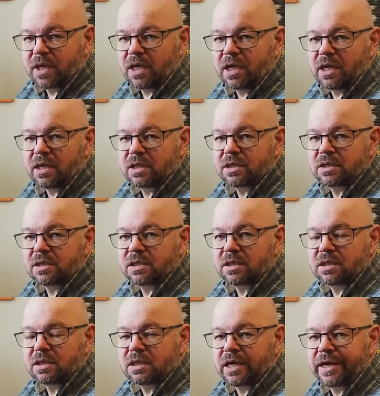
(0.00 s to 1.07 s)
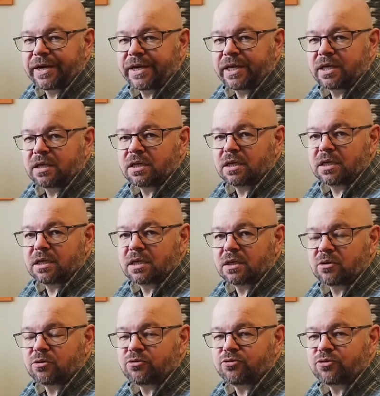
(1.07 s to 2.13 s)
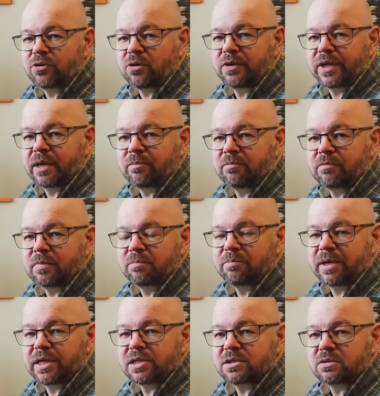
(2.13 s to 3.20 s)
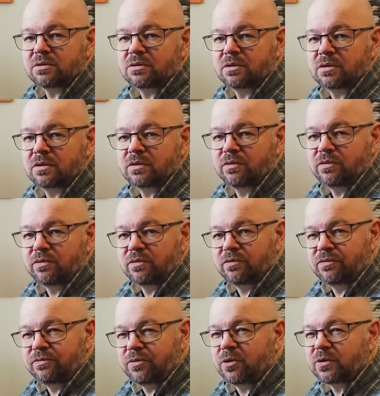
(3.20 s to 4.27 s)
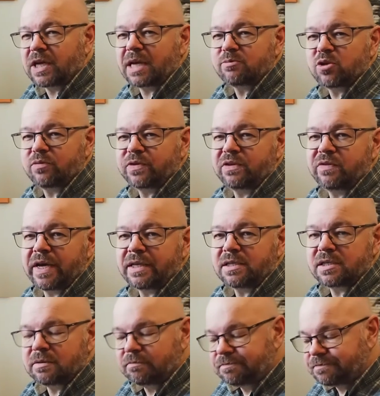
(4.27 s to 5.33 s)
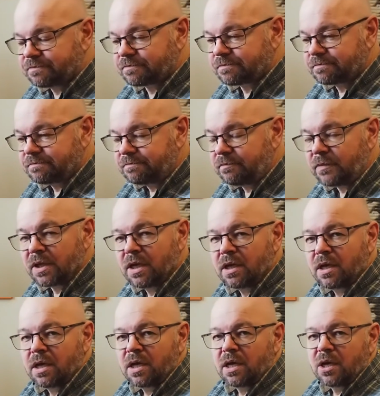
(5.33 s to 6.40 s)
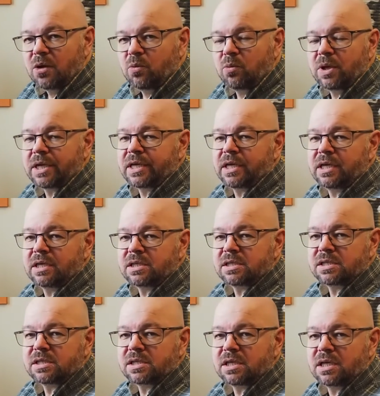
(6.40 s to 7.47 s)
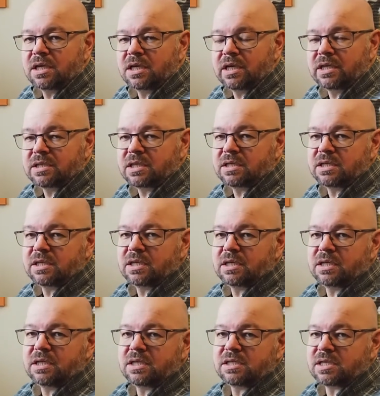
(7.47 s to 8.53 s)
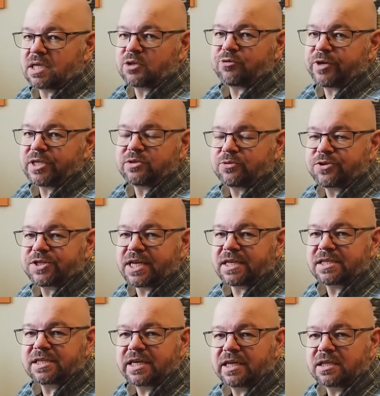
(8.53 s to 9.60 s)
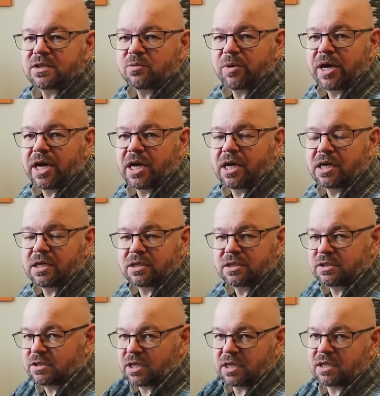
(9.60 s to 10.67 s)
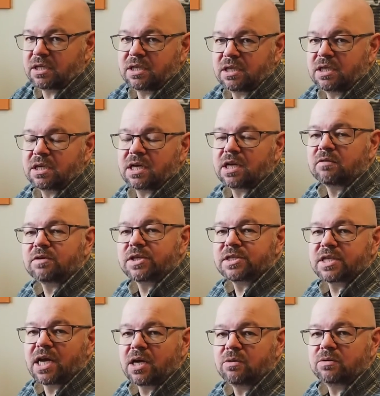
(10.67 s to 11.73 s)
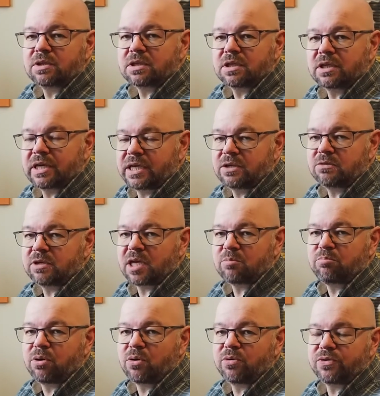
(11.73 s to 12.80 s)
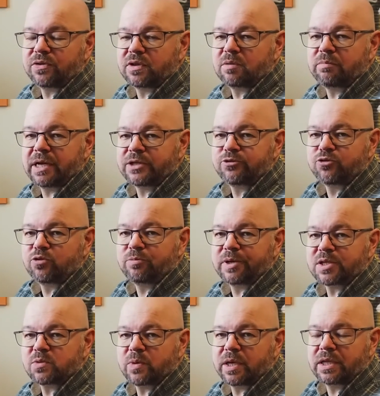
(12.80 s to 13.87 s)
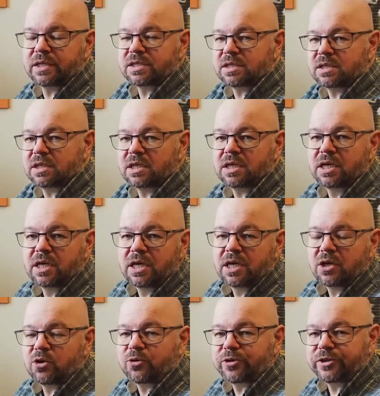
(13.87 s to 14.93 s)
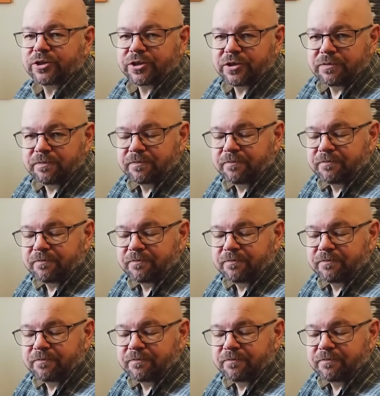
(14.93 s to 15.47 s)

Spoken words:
And I control them based on four types of events. One is essentially the sunrise or sunset, where I shut the covers down, and I do that both in the bedroom as well as in the corridor.